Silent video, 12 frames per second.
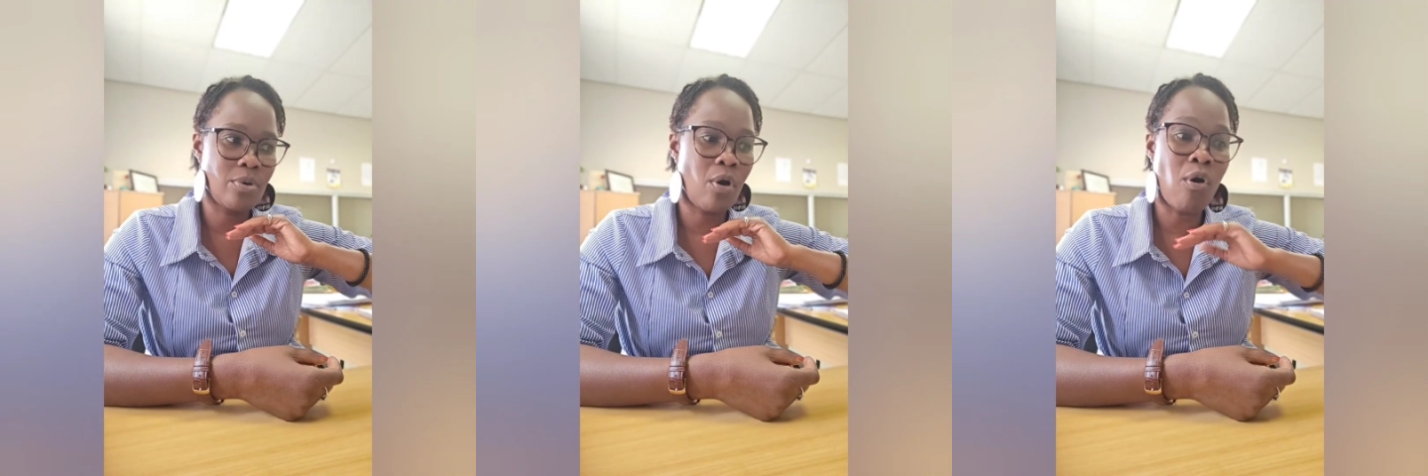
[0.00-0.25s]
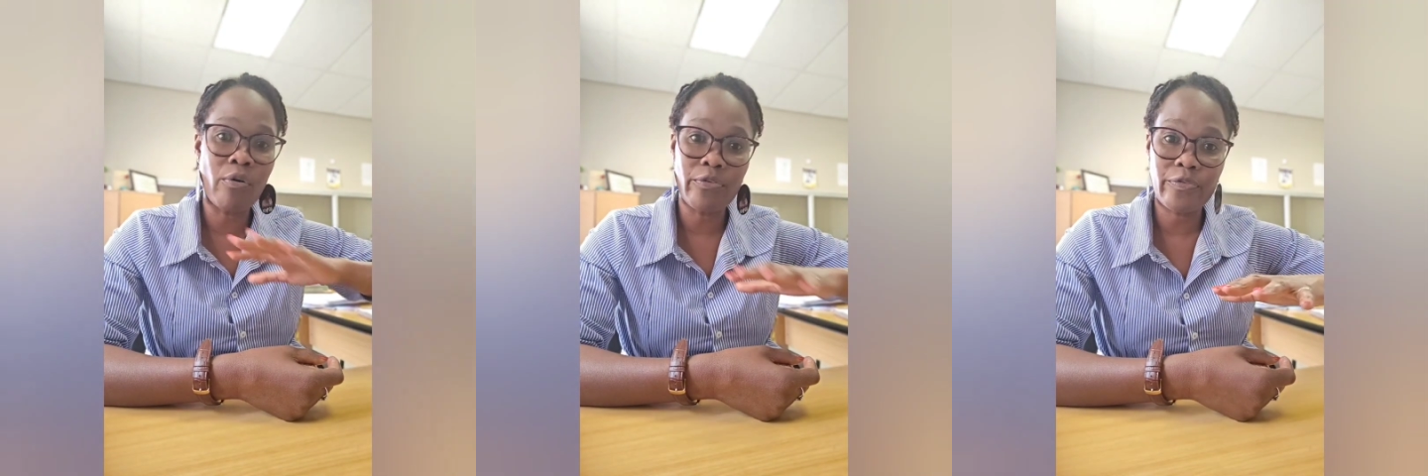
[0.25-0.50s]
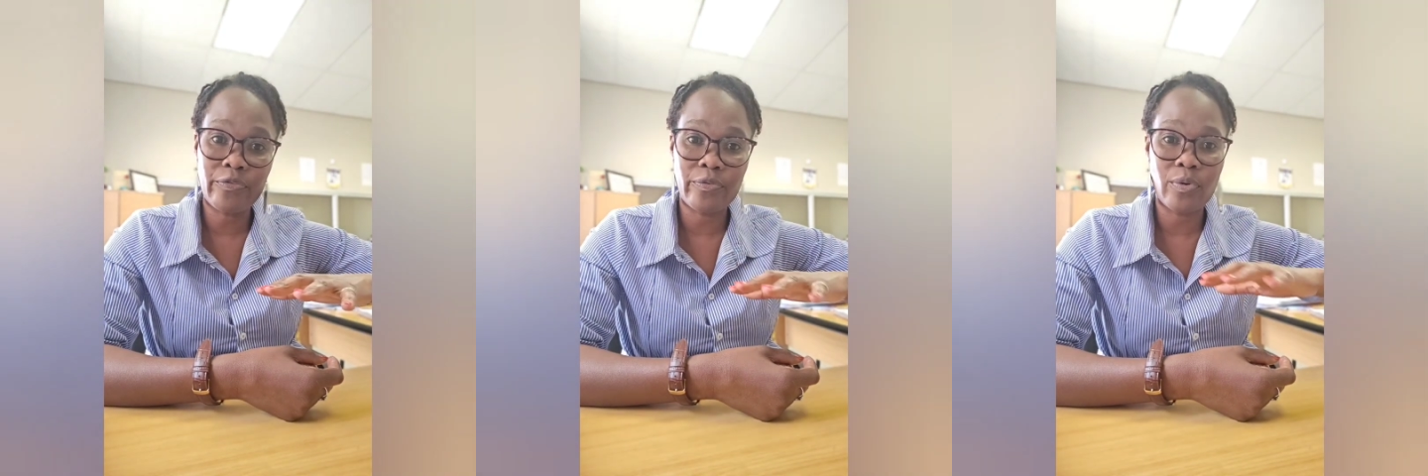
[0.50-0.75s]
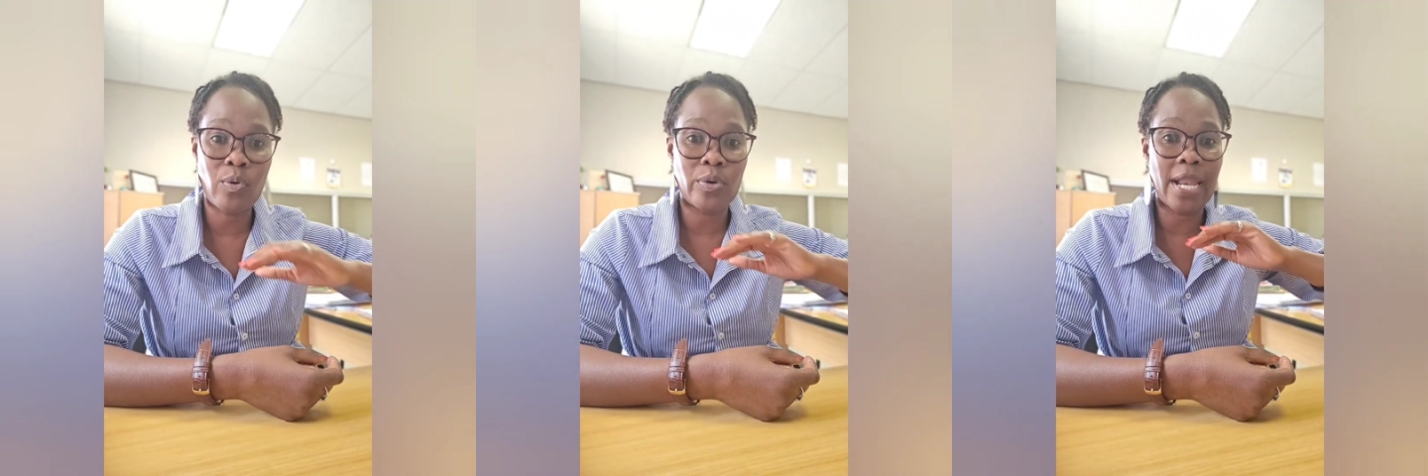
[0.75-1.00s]
off,
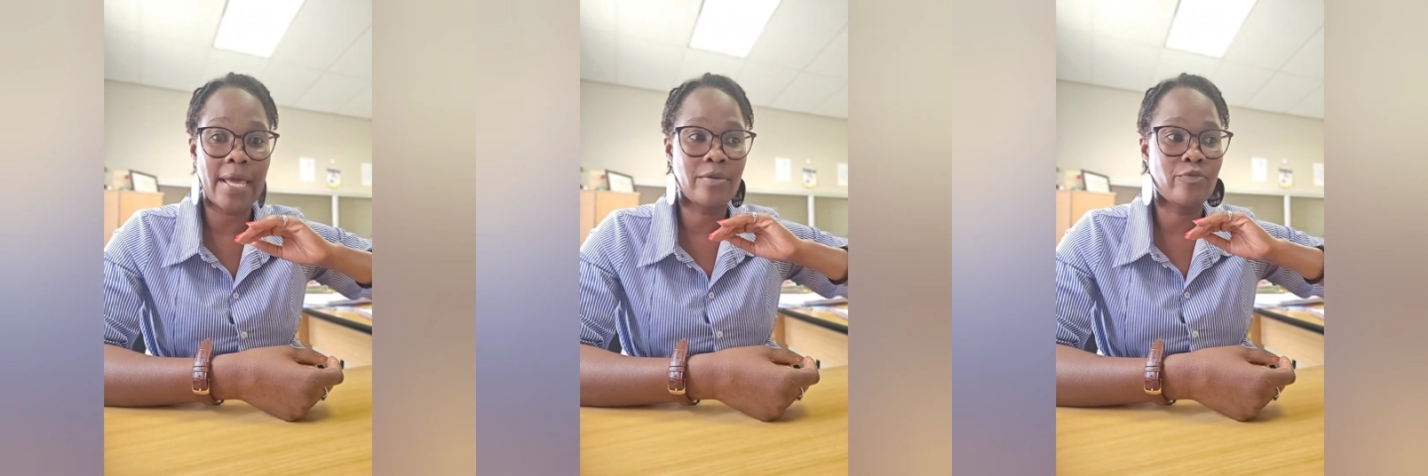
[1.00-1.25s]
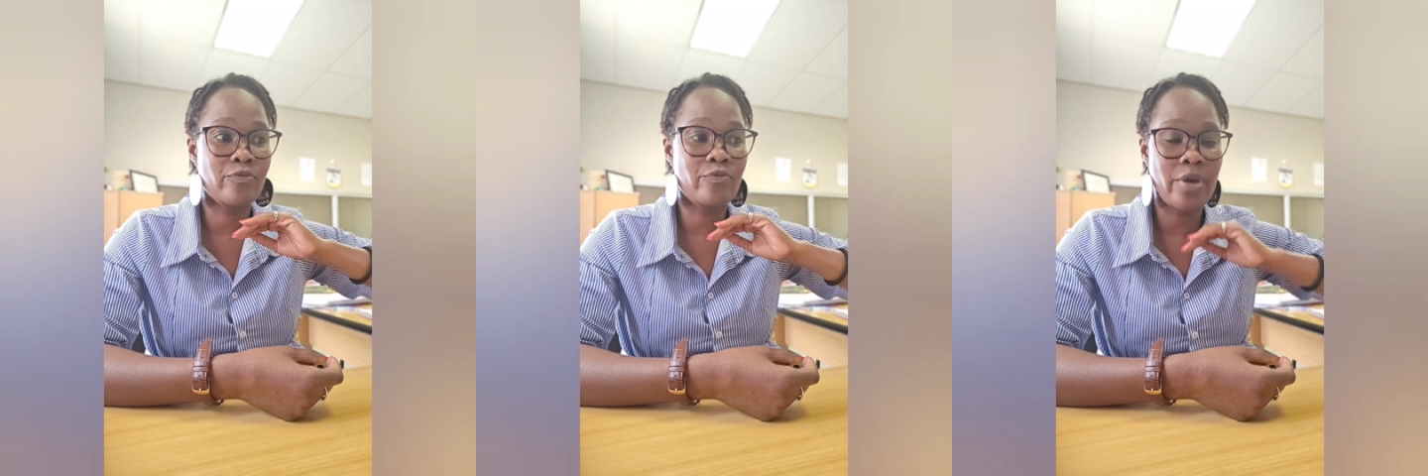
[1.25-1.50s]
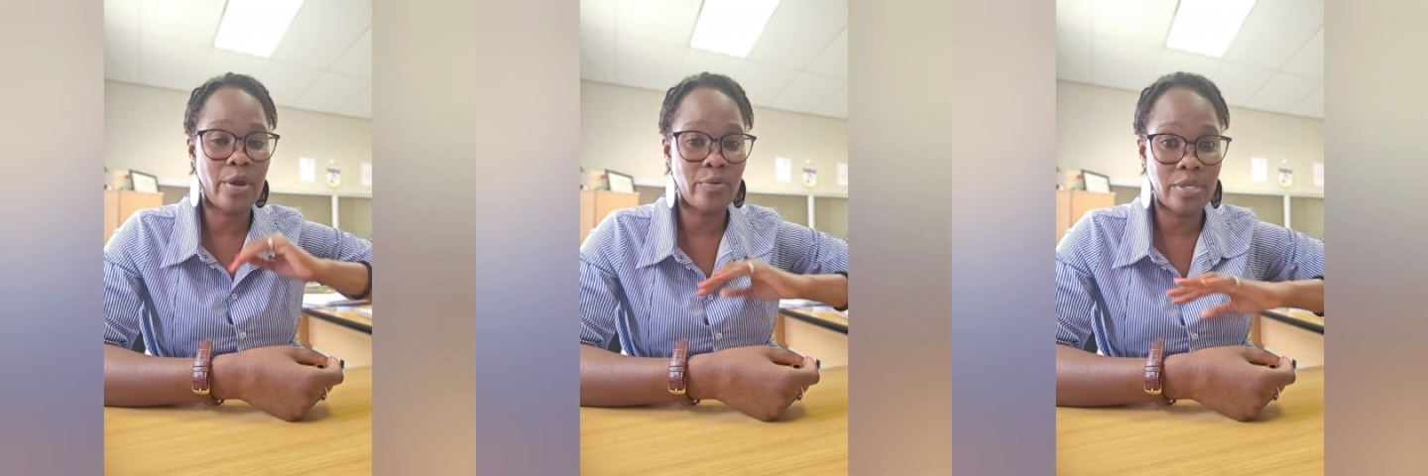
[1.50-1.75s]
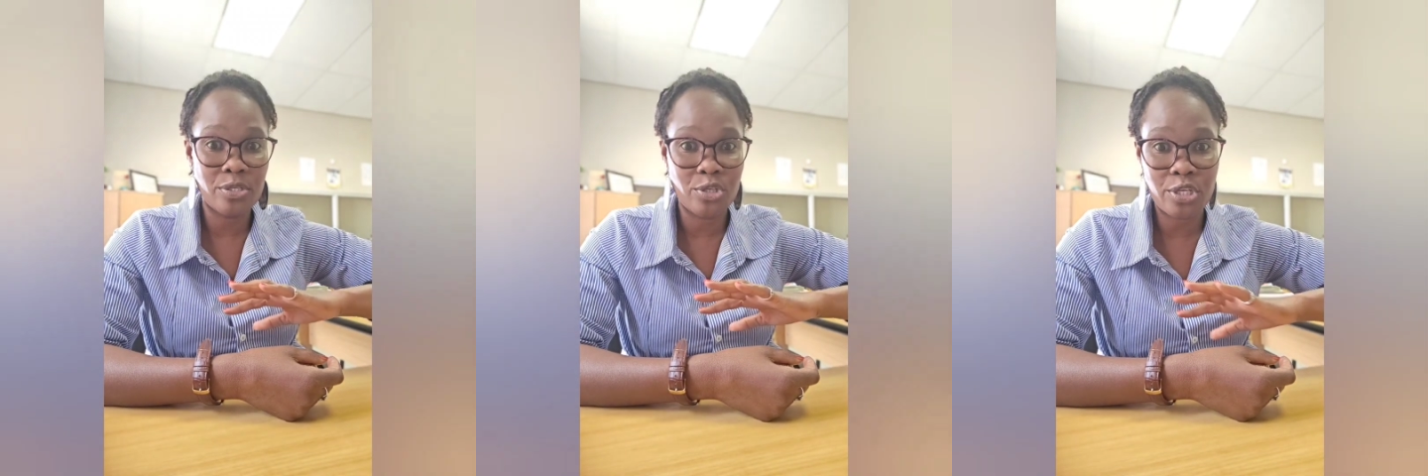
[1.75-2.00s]
or like very
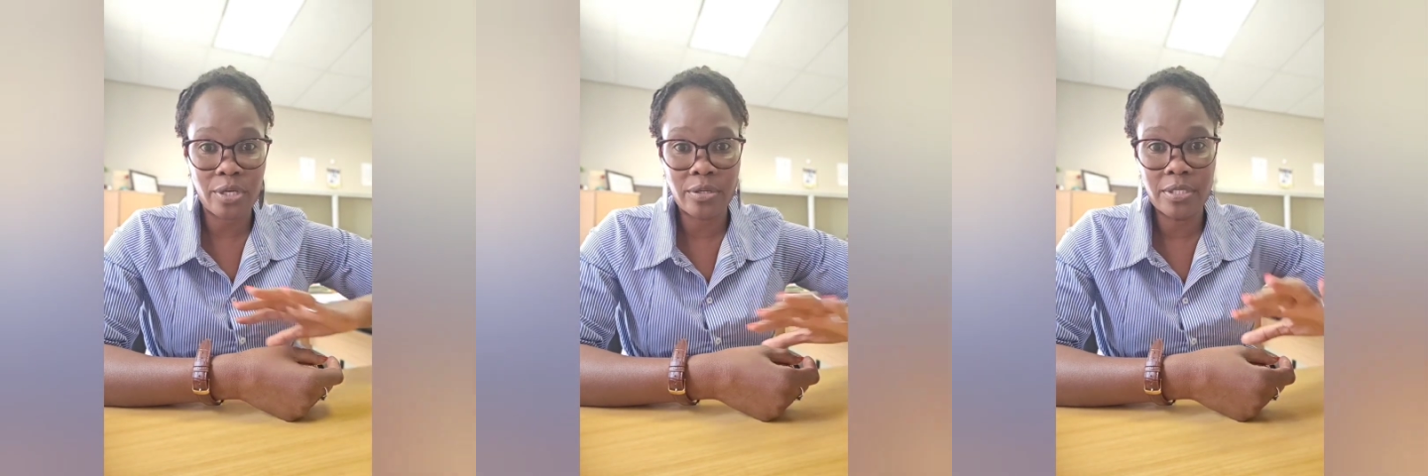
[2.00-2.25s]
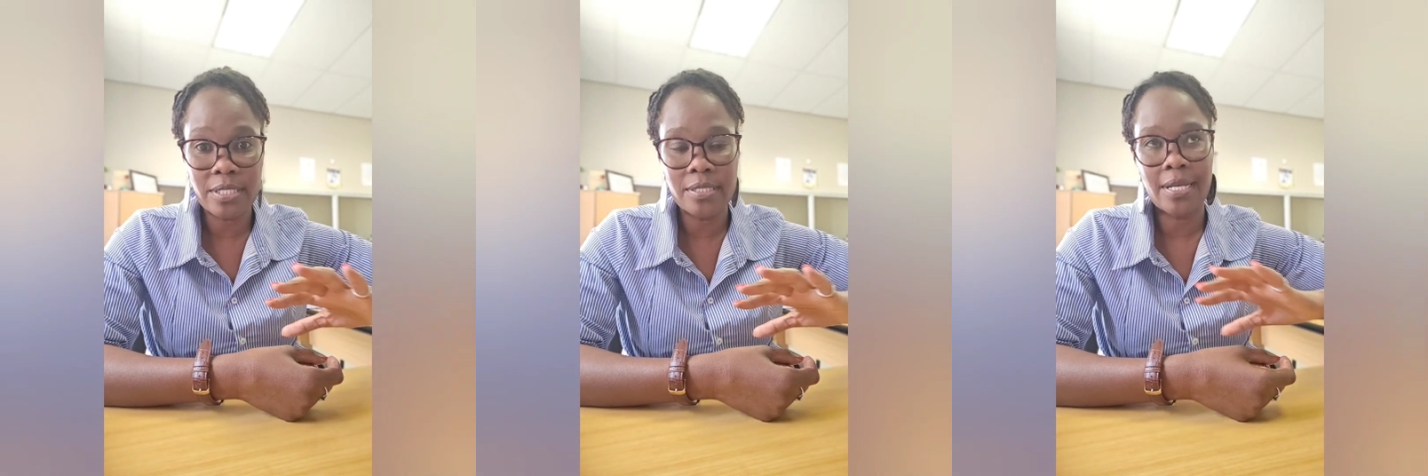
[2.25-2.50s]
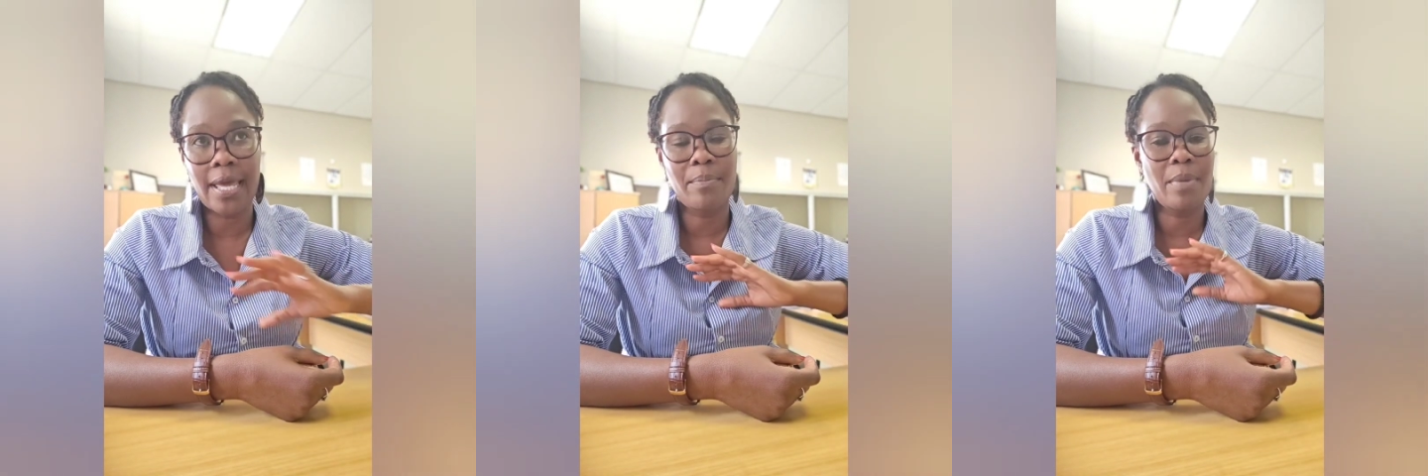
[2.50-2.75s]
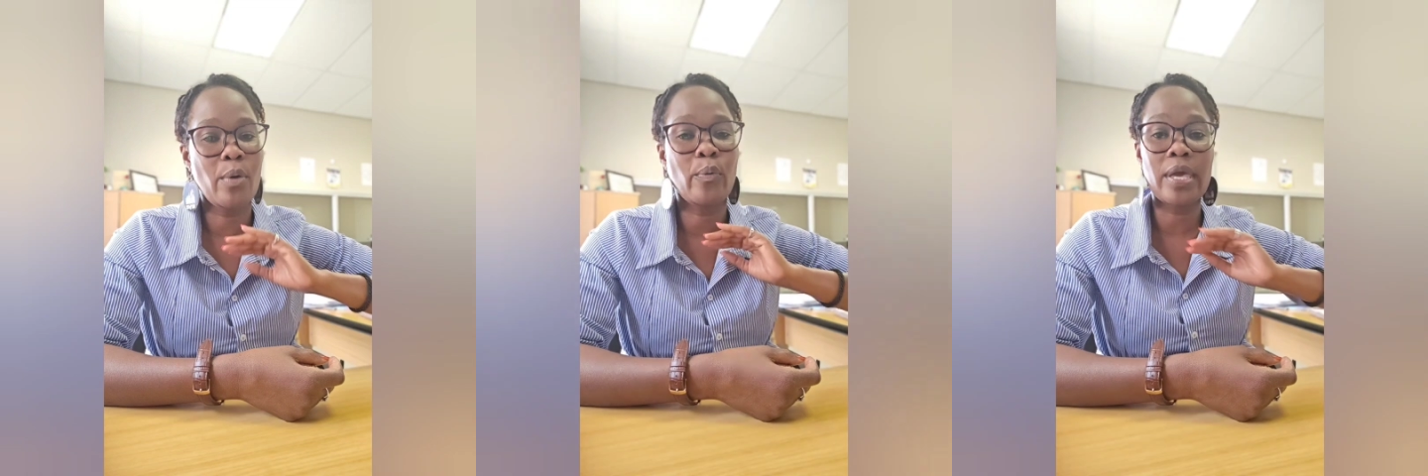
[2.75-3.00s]
chilled, like
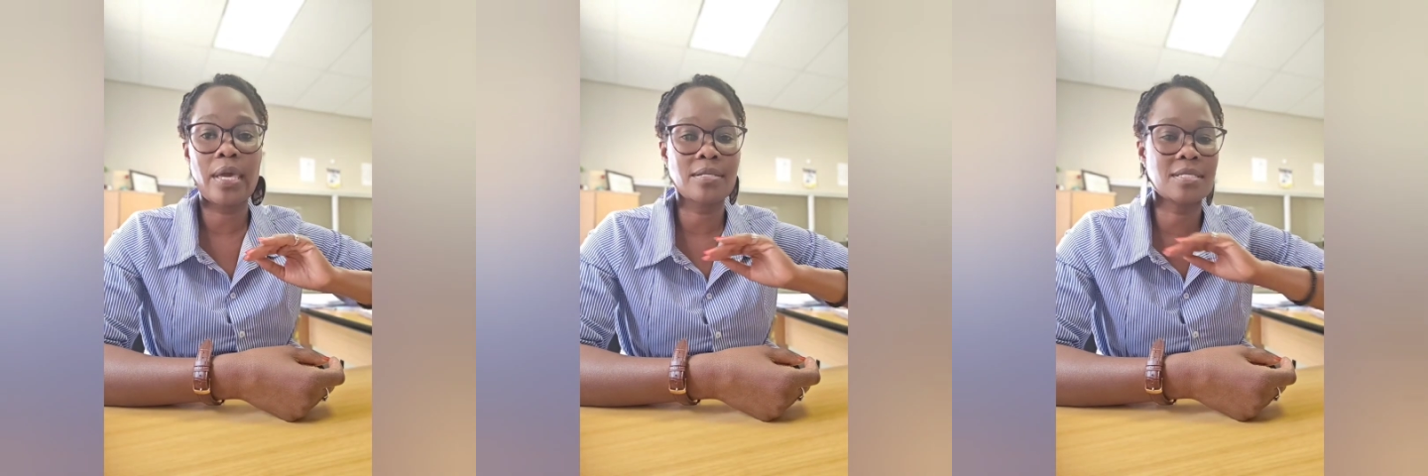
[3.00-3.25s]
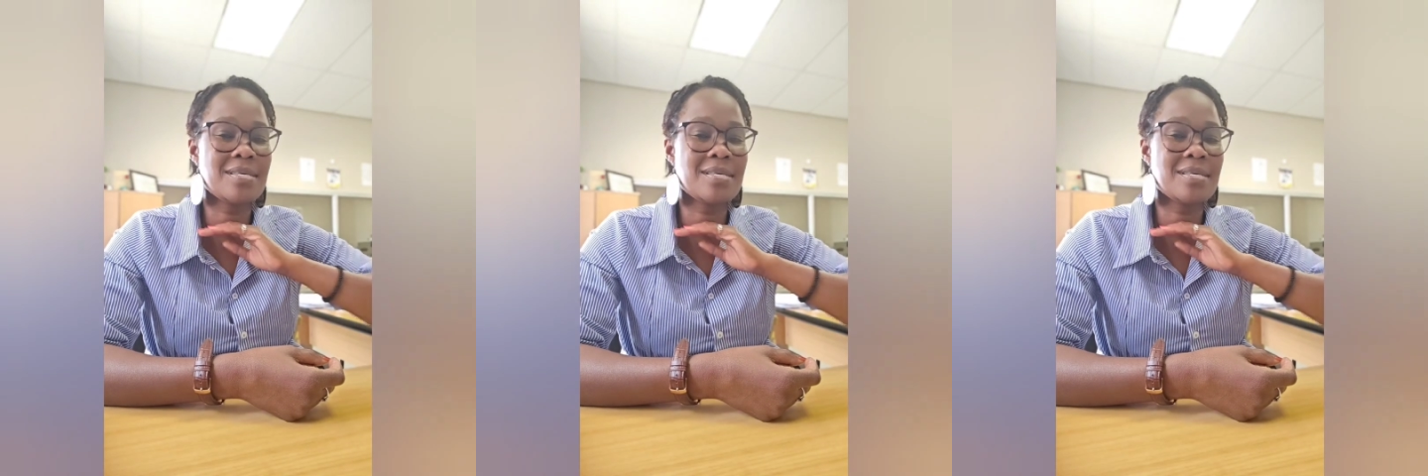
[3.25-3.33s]
my weekends.